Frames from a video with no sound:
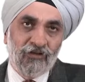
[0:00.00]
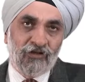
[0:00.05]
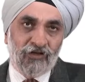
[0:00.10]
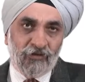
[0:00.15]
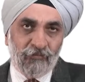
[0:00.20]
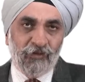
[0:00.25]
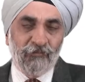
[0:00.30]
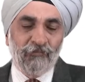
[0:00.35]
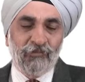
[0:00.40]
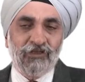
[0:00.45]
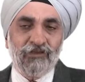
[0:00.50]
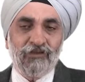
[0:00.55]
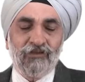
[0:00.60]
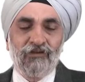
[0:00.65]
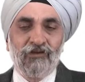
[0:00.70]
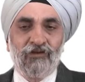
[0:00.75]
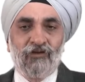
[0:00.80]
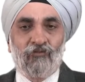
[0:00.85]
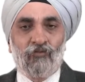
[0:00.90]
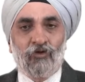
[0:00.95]
Remember,
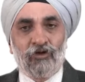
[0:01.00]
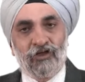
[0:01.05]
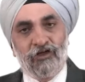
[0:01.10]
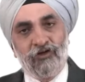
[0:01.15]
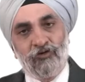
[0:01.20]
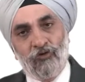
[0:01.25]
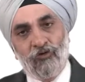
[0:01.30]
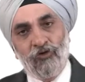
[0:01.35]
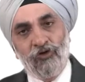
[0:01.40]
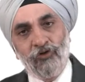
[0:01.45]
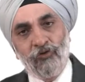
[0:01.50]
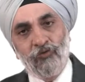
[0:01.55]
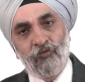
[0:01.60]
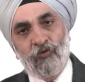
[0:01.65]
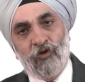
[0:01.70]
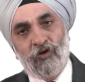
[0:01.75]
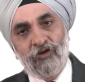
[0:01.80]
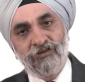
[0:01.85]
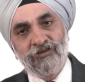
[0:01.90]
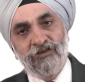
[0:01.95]
what I told you
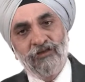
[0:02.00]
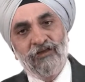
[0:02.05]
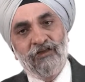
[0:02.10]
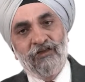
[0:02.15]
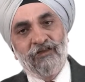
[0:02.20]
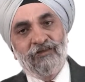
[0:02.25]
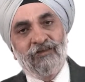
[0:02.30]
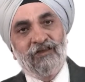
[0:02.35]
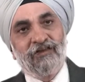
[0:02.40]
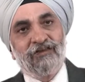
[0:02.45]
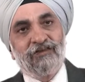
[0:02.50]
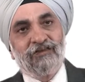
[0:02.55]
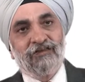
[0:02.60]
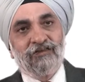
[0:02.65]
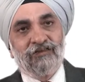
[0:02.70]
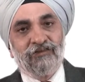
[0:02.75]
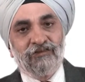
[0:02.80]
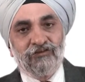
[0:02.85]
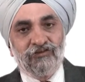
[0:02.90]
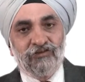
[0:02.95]
was that
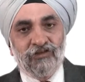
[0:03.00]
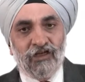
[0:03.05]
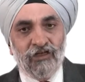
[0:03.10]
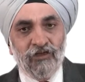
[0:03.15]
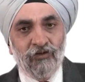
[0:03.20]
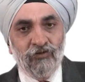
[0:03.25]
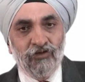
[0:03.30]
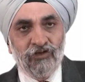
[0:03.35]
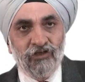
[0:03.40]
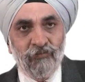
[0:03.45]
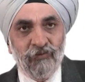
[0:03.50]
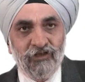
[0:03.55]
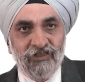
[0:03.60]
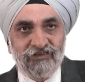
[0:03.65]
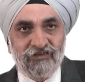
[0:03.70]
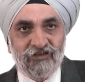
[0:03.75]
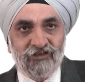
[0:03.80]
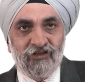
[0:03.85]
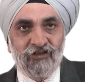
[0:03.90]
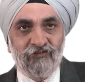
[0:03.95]
childhood TB
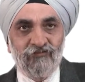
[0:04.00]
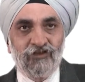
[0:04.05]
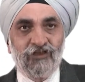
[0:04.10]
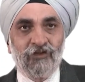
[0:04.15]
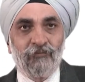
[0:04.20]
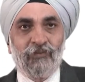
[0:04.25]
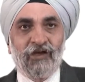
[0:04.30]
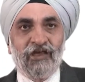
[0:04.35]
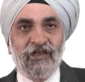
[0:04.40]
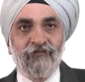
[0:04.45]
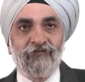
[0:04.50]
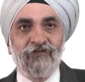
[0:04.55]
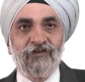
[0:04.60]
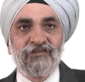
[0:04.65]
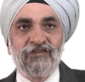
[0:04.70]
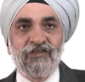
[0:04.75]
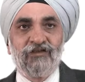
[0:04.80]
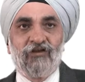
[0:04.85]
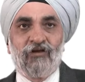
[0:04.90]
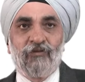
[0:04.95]
is treated with a
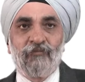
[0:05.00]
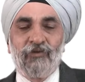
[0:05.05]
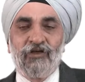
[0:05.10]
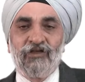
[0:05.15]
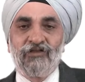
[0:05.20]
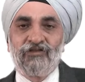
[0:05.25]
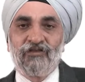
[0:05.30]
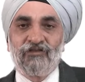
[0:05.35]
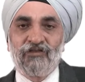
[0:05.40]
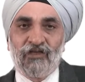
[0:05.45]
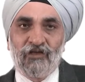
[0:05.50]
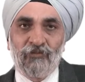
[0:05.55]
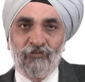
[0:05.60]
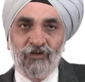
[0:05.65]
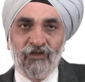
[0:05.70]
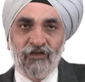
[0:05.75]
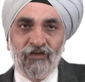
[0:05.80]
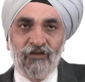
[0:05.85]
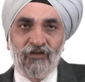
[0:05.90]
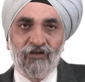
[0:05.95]
biphasic combination
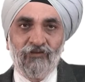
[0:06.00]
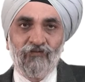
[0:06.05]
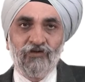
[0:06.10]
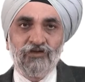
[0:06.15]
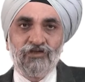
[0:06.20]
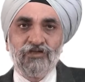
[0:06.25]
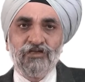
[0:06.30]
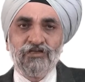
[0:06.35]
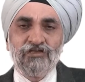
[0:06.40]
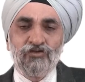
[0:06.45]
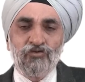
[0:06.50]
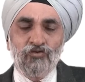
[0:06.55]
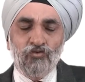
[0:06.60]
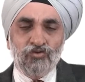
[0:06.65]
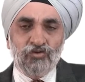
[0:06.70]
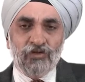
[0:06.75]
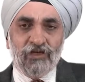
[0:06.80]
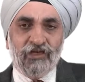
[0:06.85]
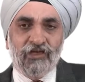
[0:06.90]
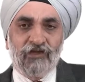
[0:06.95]
therapy, which is
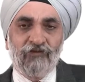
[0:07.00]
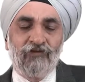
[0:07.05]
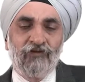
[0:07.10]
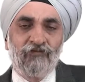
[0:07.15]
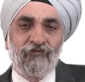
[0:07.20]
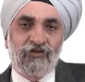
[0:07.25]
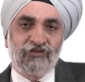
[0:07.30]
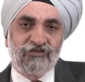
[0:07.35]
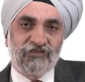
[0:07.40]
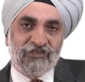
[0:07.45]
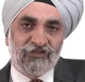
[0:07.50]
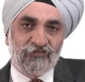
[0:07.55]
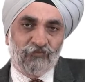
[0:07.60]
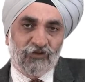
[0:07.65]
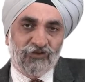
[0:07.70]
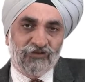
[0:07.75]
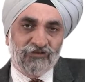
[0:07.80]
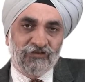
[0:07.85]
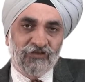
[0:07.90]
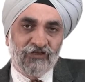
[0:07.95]
usually given for 6
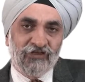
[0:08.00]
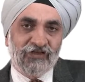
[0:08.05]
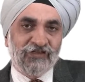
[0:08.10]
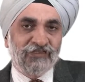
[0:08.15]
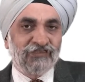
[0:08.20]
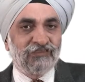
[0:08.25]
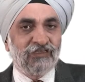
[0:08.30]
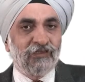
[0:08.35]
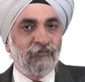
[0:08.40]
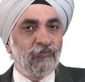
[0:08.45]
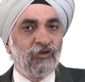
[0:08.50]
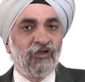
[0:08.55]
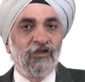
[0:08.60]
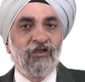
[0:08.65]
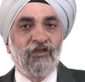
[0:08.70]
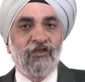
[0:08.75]
months, except